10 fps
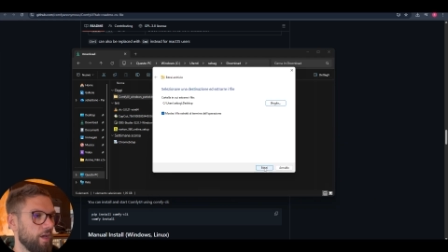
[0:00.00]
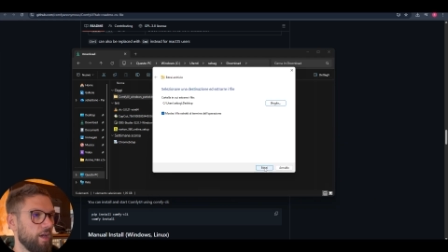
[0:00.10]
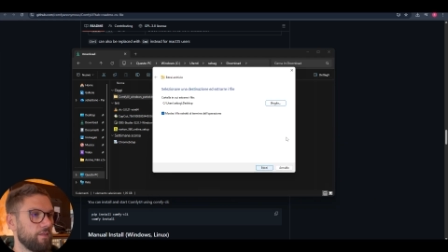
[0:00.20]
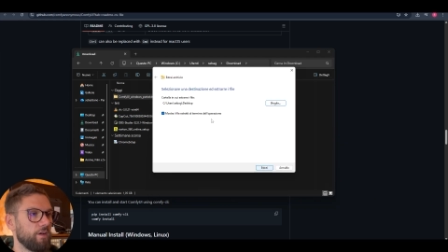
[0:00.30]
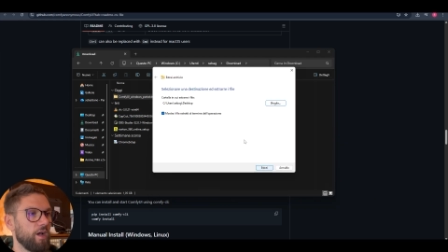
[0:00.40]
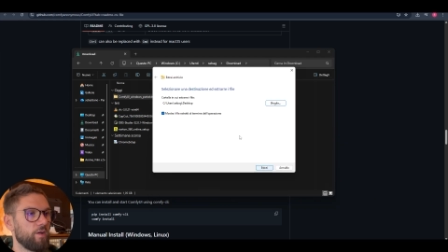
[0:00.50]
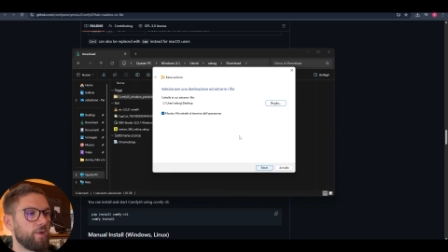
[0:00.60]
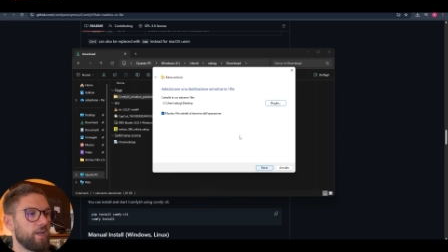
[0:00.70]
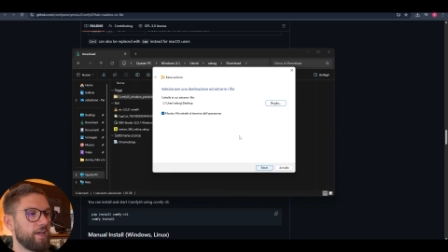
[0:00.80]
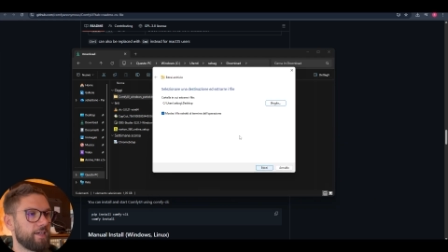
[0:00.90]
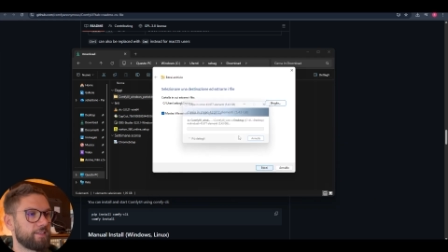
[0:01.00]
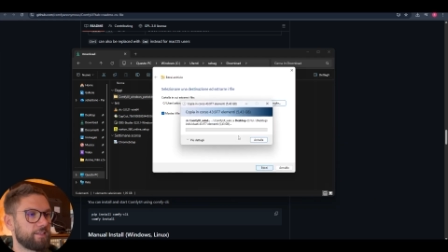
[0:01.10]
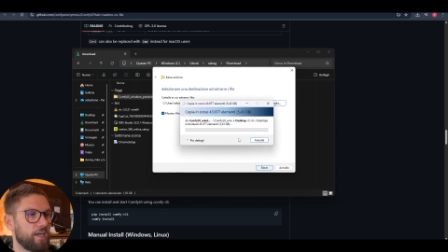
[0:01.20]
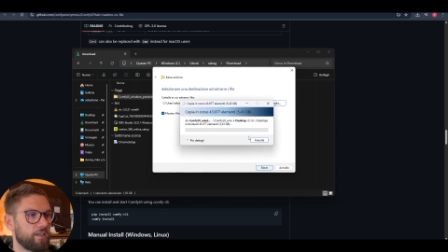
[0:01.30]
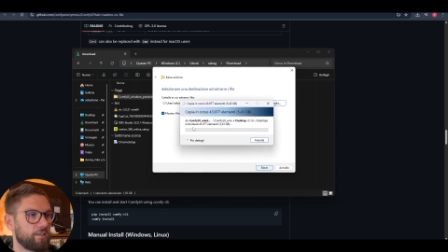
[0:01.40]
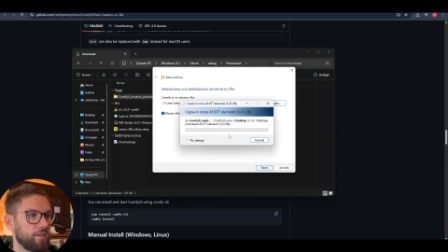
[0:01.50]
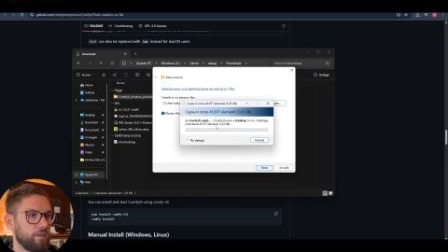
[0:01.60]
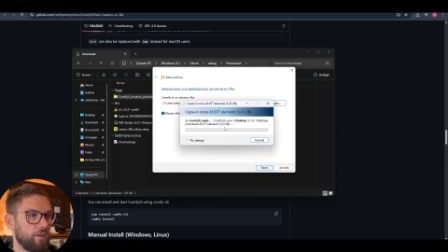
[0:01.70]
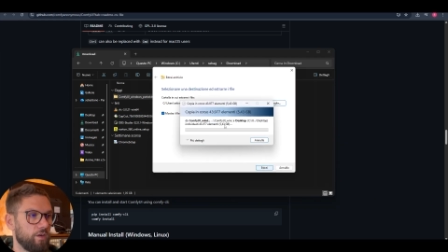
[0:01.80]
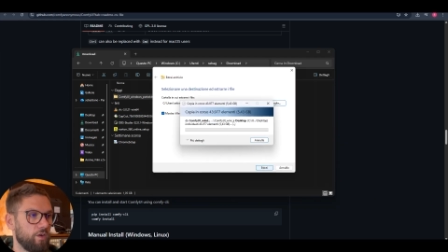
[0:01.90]
and I will extract
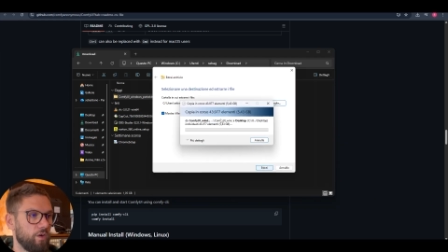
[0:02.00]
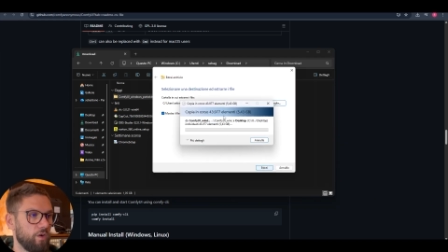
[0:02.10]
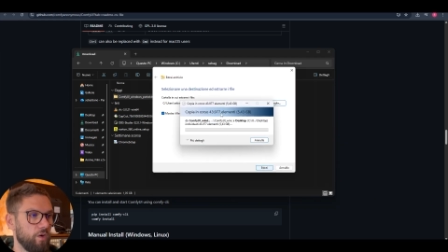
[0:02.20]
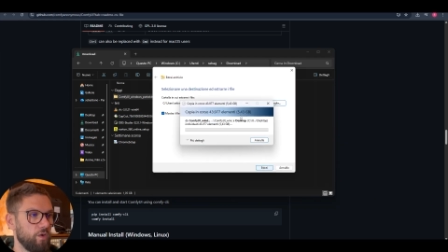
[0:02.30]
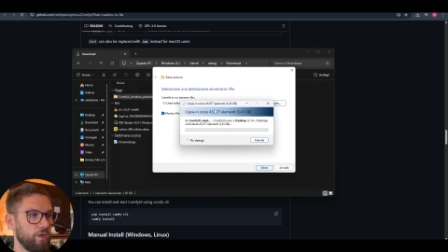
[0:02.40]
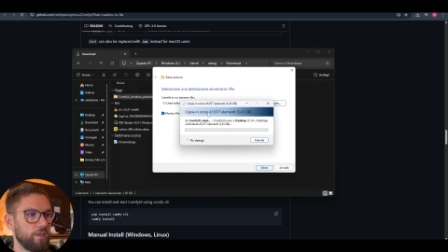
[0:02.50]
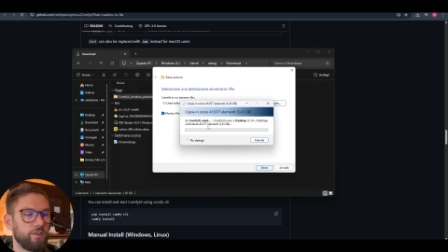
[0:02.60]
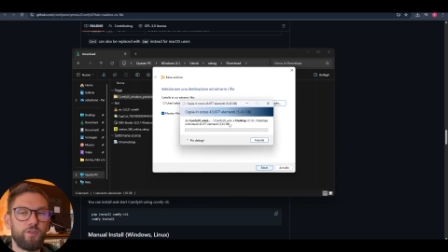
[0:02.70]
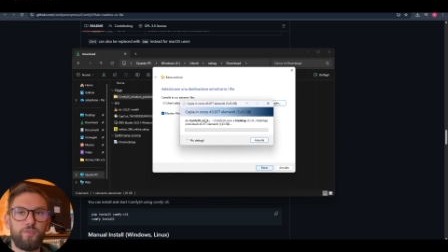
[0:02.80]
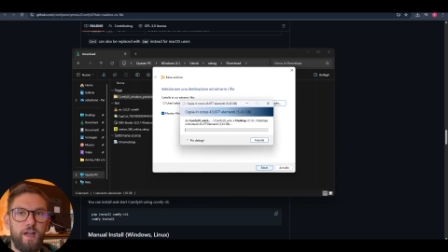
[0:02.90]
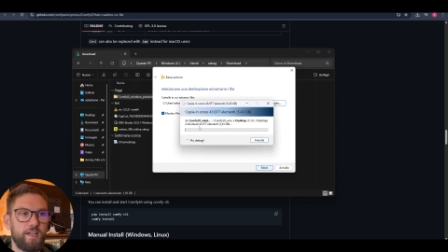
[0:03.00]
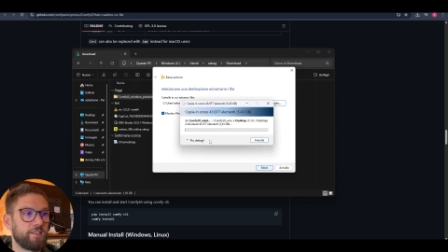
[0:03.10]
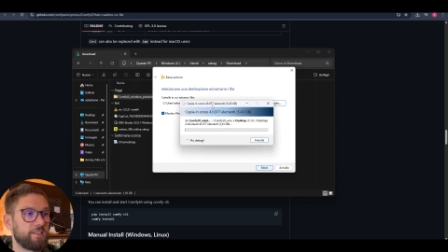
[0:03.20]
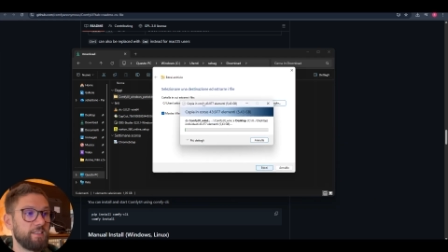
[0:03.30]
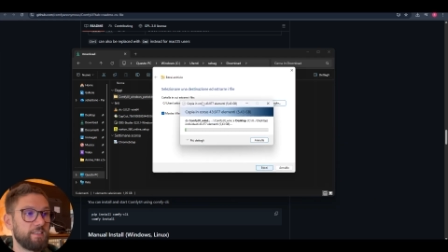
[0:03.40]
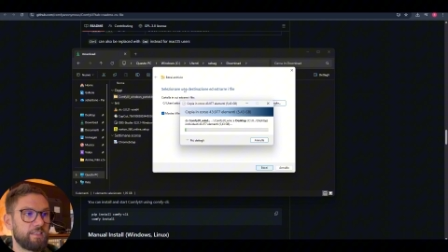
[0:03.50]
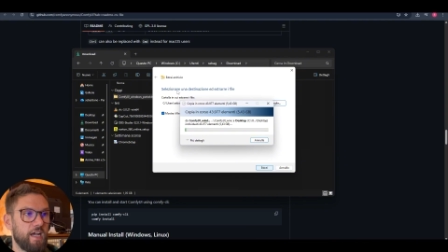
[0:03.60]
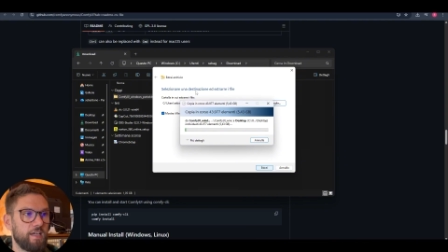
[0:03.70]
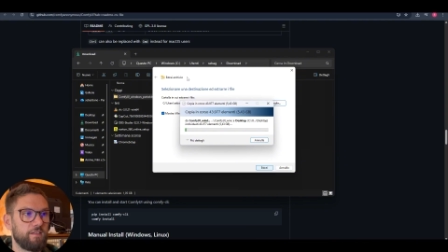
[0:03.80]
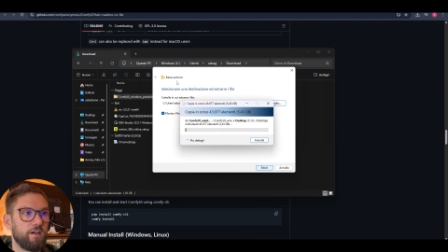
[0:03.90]
all the files
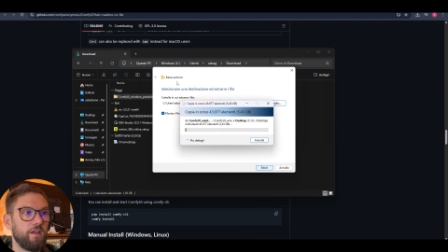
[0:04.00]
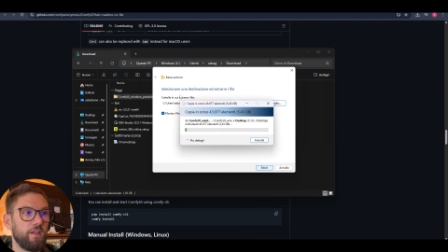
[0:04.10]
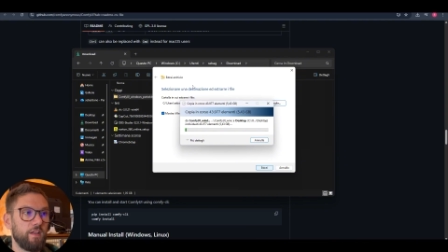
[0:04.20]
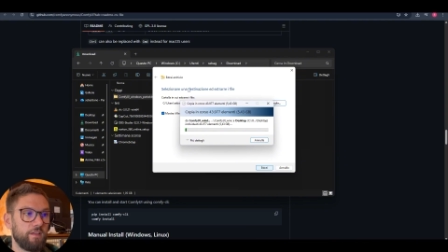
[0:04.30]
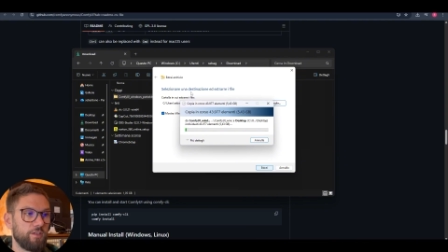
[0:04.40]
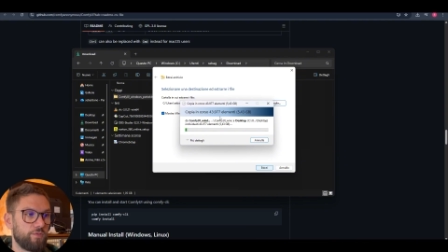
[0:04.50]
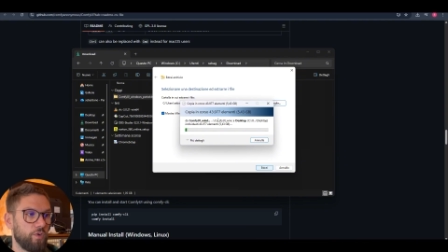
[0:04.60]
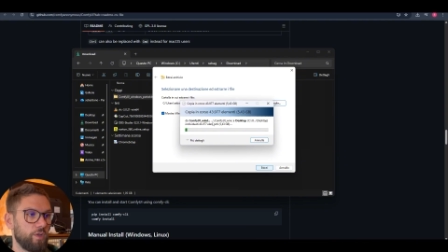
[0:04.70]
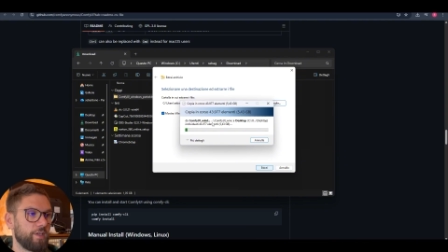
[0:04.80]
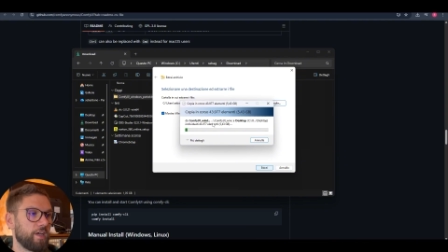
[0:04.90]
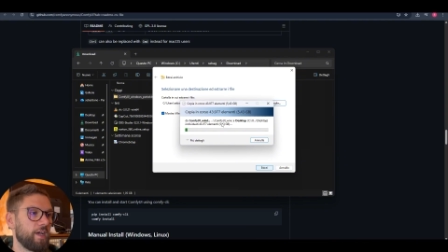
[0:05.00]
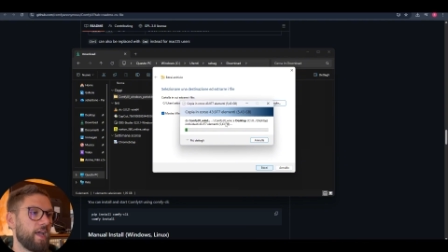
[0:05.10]
inside this folder.